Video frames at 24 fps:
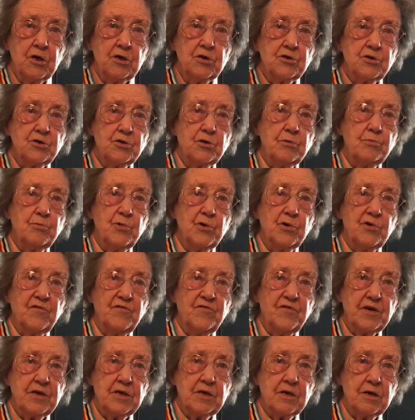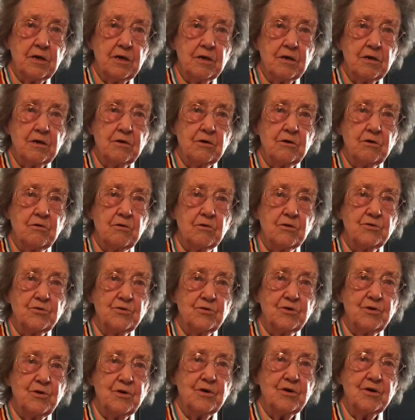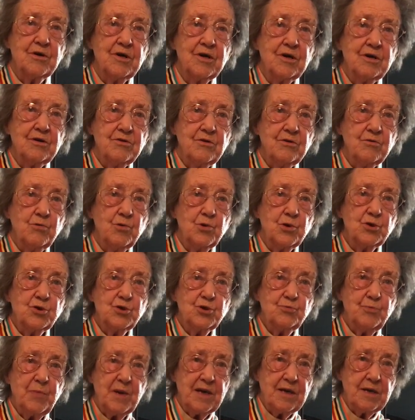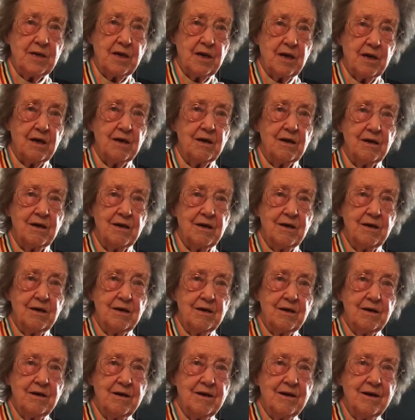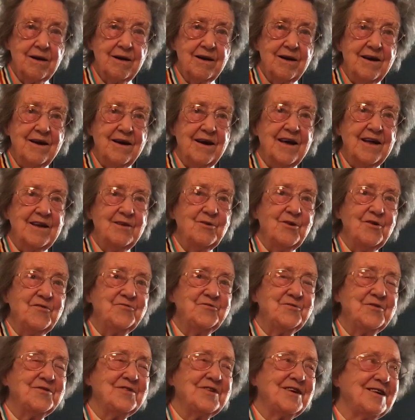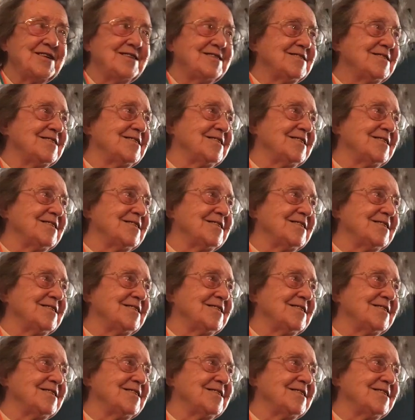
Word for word: So the boy got the watch back. And after that,